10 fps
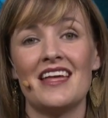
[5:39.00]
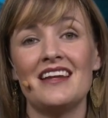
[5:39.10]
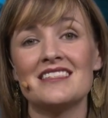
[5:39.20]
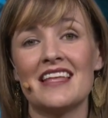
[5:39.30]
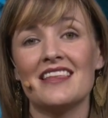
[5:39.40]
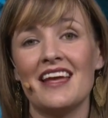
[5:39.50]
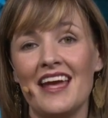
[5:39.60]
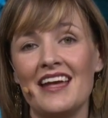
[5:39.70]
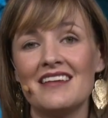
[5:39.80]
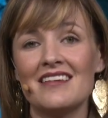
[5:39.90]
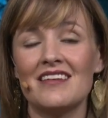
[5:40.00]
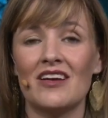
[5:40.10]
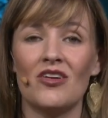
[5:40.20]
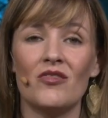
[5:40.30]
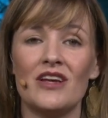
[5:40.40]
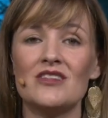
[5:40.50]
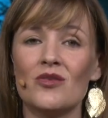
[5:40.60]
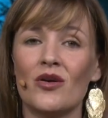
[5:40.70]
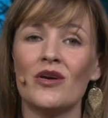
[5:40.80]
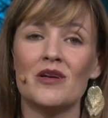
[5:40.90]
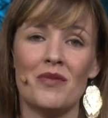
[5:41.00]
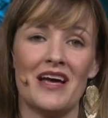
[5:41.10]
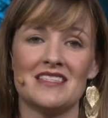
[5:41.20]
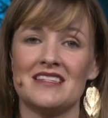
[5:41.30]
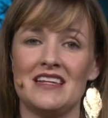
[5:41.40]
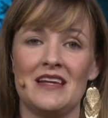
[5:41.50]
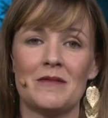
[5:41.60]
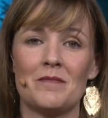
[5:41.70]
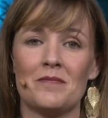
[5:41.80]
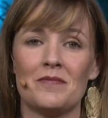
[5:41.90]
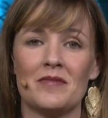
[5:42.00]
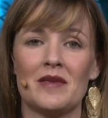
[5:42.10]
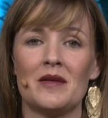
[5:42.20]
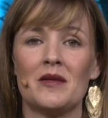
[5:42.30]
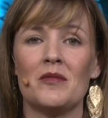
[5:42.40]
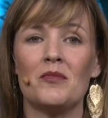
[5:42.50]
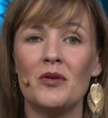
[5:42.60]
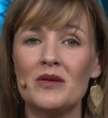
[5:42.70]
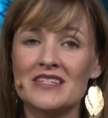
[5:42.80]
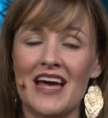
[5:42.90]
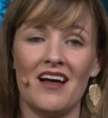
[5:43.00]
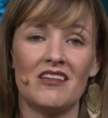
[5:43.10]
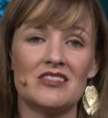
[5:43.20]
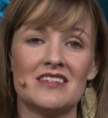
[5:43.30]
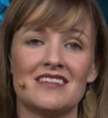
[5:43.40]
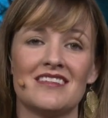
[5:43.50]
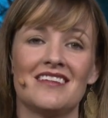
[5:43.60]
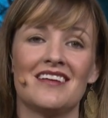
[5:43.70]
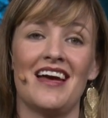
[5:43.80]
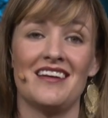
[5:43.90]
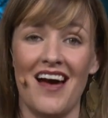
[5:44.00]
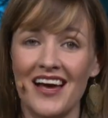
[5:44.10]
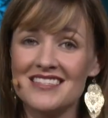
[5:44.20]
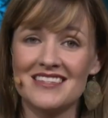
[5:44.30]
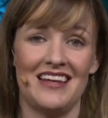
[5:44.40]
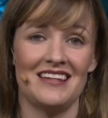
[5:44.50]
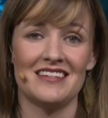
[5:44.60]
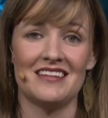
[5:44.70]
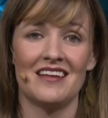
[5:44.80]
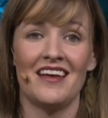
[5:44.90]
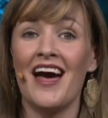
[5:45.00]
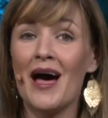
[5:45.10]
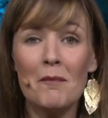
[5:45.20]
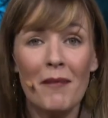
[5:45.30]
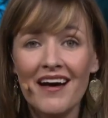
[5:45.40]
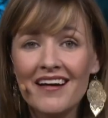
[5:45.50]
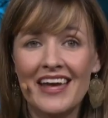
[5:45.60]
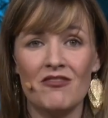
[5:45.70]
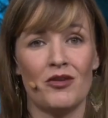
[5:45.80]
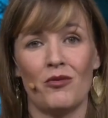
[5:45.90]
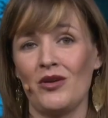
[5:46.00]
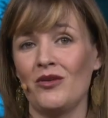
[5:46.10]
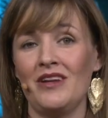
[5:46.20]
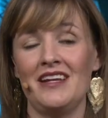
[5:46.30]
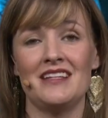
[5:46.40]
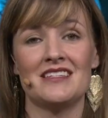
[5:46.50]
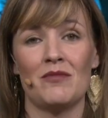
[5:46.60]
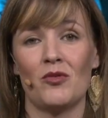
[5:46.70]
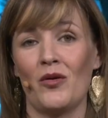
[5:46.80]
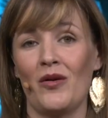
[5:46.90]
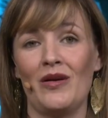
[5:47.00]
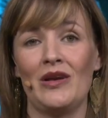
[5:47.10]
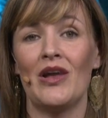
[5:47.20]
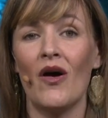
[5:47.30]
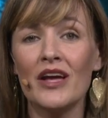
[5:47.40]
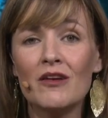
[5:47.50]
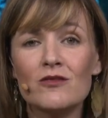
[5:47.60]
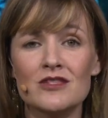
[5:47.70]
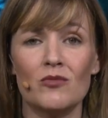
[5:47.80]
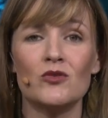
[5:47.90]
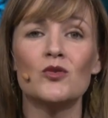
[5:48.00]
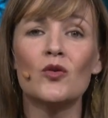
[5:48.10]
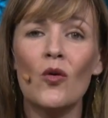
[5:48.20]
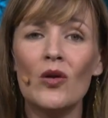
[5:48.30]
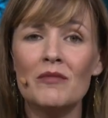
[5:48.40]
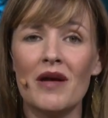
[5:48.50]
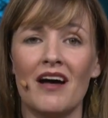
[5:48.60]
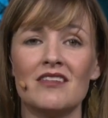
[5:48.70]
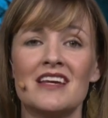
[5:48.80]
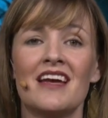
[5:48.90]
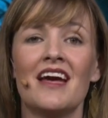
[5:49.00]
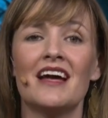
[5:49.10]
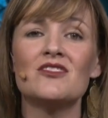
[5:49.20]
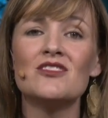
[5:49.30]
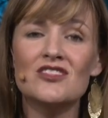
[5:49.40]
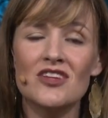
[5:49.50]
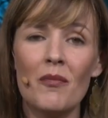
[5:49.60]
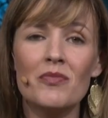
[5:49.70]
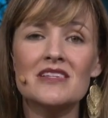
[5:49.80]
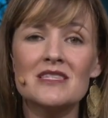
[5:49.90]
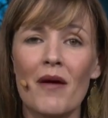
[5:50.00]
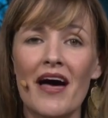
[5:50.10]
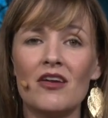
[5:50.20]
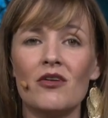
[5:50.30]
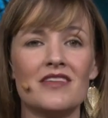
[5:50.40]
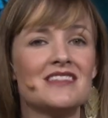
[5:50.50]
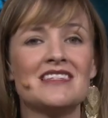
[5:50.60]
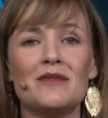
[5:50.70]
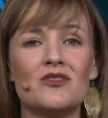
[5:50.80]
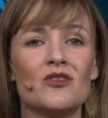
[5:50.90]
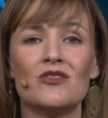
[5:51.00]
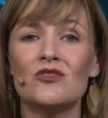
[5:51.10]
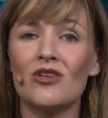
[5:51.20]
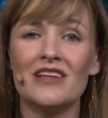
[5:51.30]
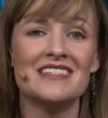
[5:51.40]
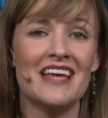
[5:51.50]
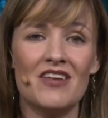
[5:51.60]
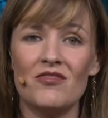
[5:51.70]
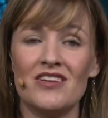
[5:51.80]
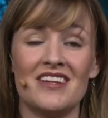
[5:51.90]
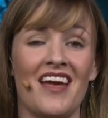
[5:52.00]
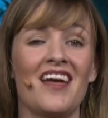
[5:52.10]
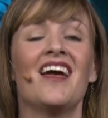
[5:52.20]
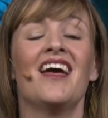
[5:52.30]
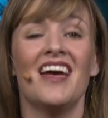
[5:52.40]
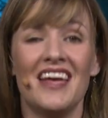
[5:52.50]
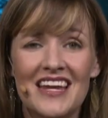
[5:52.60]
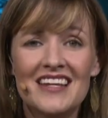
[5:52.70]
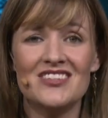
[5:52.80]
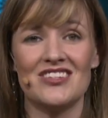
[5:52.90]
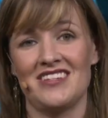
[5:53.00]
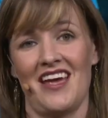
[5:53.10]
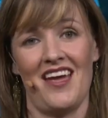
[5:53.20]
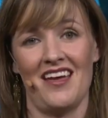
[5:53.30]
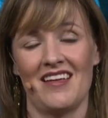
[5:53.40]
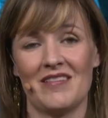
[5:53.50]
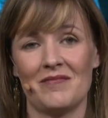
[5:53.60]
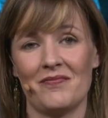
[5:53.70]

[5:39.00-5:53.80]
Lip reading: that is at the end of his or her capacity, burnt out and isolated among everyone who needs him or her, longing for someone to call him out and to stop the spiral that seems to control his every day, each day.